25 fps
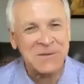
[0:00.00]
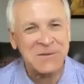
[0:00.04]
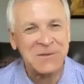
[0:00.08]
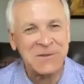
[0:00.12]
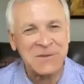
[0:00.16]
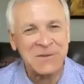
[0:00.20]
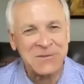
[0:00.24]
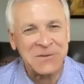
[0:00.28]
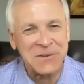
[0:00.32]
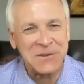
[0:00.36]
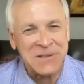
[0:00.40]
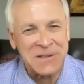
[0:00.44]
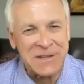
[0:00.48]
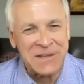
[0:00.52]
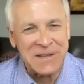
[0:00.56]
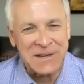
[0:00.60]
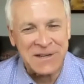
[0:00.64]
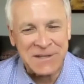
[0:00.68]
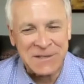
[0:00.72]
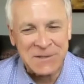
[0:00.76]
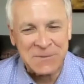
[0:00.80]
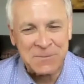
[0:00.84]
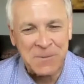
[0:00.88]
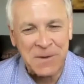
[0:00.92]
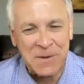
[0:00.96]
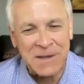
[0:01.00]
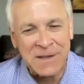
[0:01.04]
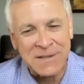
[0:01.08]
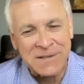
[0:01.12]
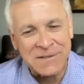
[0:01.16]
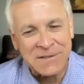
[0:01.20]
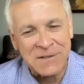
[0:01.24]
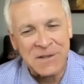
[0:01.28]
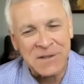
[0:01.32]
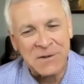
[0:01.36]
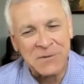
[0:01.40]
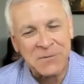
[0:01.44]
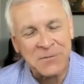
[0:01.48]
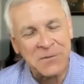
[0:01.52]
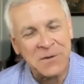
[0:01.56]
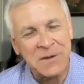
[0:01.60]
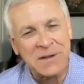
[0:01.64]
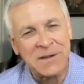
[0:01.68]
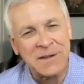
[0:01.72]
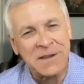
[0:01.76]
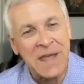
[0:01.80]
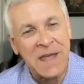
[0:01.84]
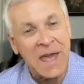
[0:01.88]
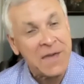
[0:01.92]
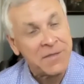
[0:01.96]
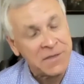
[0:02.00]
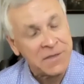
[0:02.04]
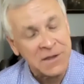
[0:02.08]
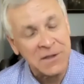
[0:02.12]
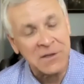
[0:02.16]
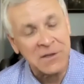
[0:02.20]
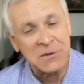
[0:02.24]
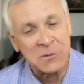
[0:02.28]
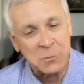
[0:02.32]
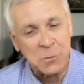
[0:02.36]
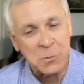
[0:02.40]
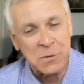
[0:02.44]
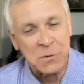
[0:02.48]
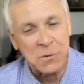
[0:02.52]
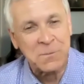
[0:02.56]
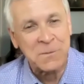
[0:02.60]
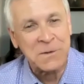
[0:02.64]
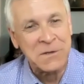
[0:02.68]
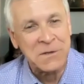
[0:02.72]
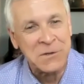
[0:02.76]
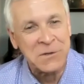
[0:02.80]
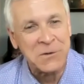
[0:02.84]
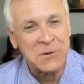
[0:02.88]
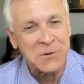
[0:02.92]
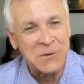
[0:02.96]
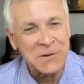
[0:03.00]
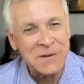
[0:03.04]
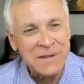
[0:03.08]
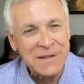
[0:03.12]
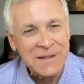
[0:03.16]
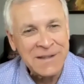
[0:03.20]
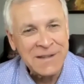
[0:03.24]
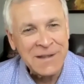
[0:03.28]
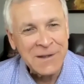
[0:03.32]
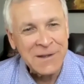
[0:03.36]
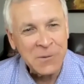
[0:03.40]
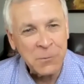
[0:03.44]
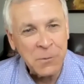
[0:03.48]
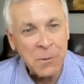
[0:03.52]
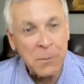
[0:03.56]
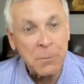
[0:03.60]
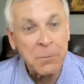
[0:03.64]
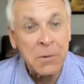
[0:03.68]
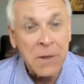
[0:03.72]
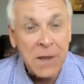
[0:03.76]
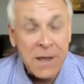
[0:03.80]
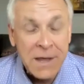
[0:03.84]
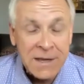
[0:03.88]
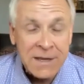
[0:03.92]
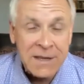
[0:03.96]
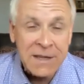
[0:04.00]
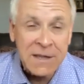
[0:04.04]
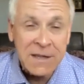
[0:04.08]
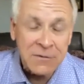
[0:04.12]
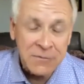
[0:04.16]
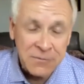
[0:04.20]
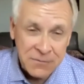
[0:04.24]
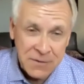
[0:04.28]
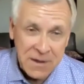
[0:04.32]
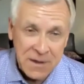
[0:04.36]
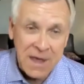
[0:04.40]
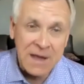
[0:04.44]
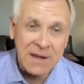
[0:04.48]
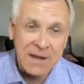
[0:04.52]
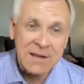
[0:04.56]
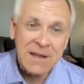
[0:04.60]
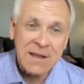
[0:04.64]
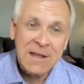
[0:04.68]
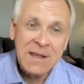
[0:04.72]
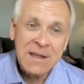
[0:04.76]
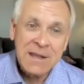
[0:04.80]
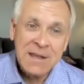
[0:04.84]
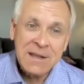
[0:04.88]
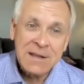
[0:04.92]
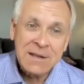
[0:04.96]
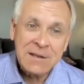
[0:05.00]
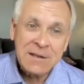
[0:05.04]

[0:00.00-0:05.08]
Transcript: me, so it's really a nice bike. It's a lot of fun. Kathy goes with me too. We're planning, in fact,